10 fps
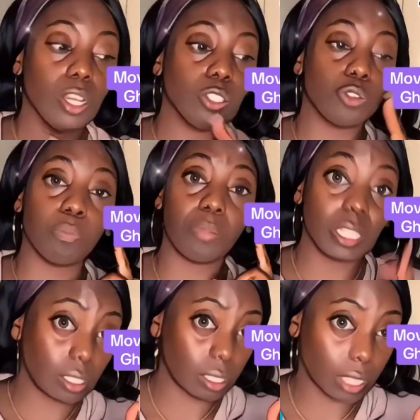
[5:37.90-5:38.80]
So
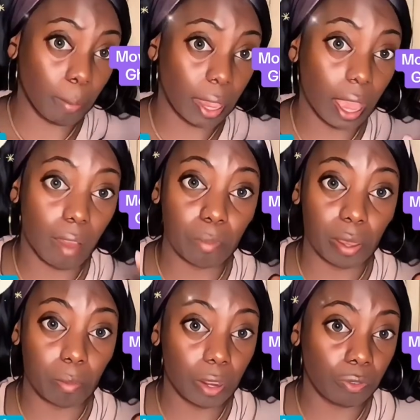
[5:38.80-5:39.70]
blessings that may have
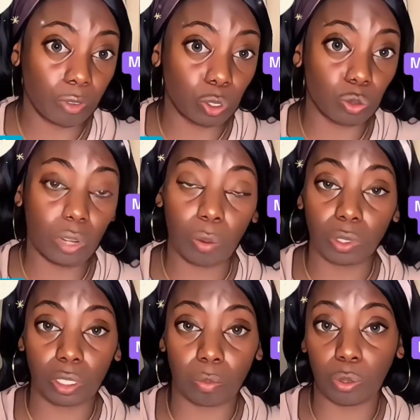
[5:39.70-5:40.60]
been meant for you that were
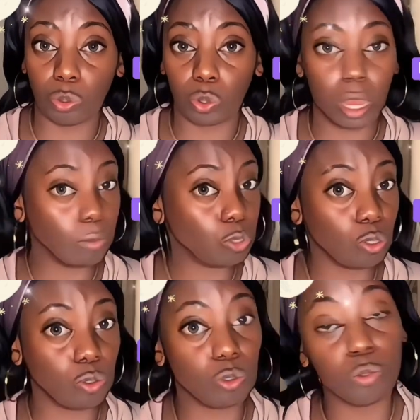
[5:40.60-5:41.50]
supposed to come to
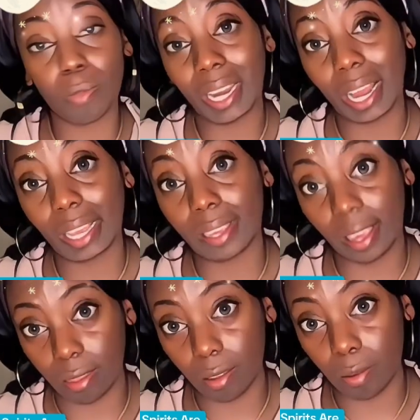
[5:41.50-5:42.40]
you, you may not
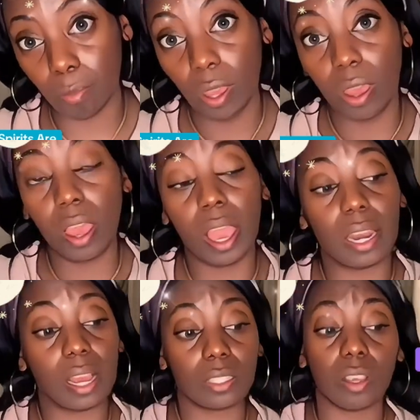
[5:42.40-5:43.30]
get them.
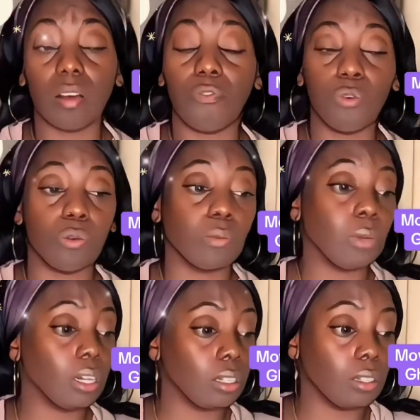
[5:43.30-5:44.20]
And that's a form
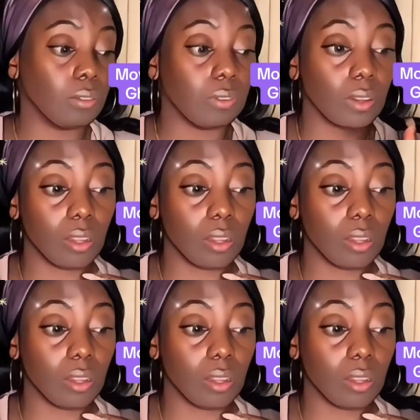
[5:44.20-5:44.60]
of